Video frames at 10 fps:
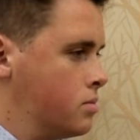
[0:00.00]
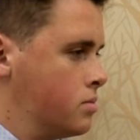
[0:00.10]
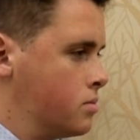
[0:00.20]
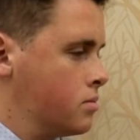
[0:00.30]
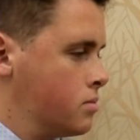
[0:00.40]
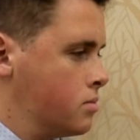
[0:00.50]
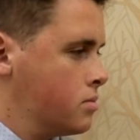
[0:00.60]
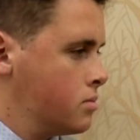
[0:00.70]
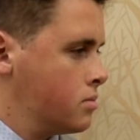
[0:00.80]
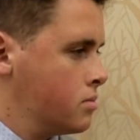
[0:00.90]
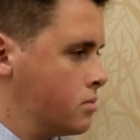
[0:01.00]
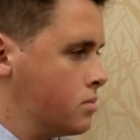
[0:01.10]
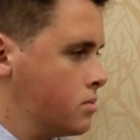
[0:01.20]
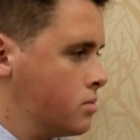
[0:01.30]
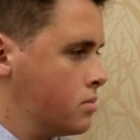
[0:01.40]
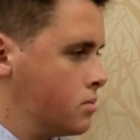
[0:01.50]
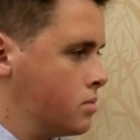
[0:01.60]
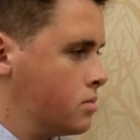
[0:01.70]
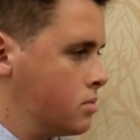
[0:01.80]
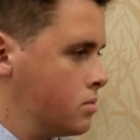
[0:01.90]

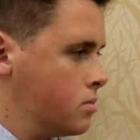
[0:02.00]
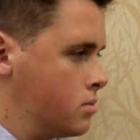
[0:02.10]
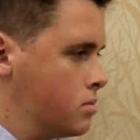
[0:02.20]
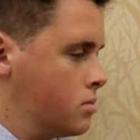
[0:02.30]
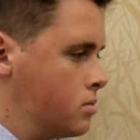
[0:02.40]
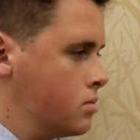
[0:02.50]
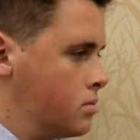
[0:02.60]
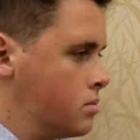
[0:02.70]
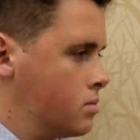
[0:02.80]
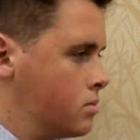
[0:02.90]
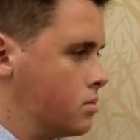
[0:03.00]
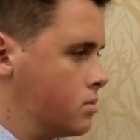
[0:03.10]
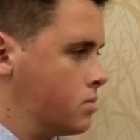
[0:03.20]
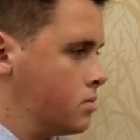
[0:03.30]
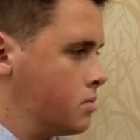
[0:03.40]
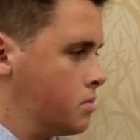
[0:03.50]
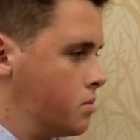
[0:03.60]
[no speech]